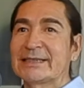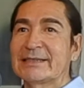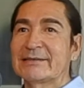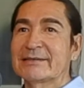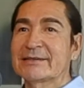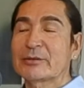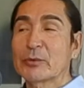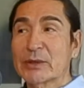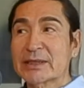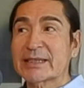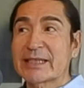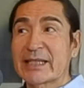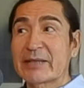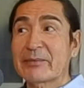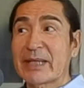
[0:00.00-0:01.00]
the work
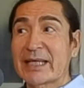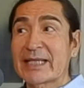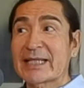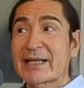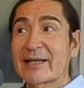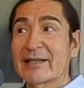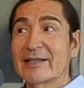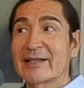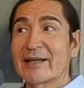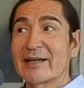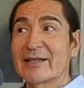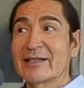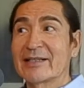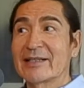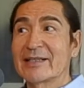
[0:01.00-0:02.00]
that I'm getting
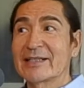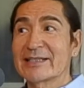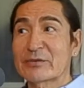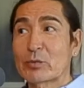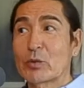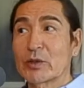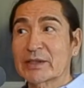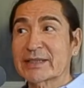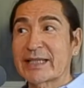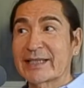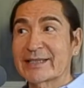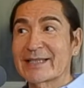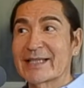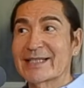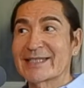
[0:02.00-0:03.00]
is work
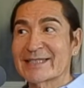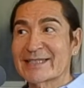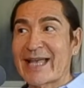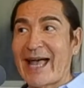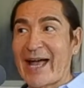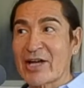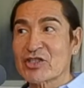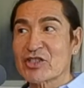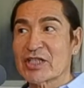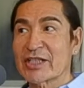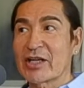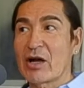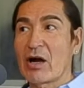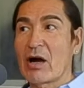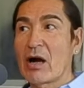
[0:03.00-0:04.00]
that is
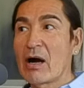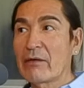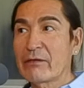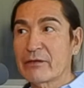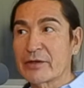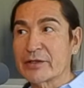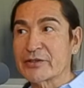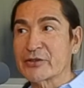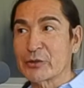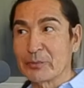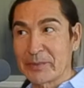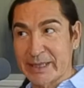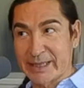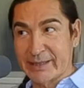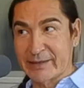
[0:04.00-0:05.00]
actually offered to me.